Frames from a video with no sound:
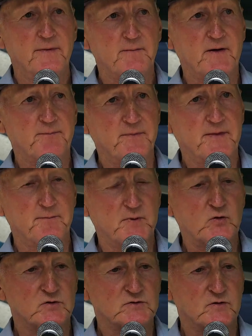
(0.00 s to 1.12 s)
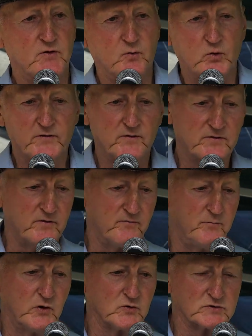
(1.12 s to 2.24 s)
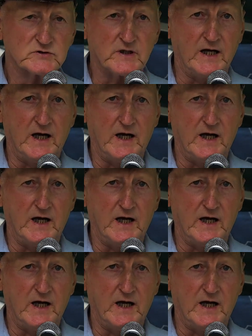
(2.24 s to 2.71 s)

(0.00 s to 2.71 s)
But because of the width of Bill's